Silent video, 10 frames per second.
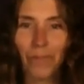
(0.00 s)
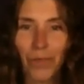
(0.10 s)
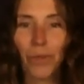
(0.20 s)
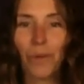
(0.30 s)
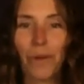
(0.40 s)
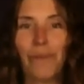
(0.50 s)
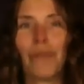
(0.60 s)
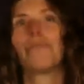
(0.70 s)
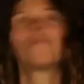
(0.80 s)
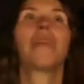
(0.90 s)
Do a
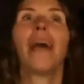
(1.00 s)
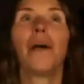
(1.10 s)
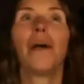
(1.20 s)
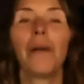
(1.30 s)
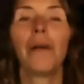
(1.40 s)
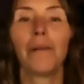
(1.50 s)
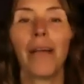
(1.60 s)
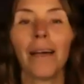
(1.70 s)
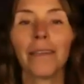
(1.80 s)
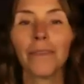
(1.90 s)
review. How do I
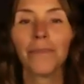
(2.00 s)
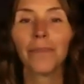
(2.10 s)
react?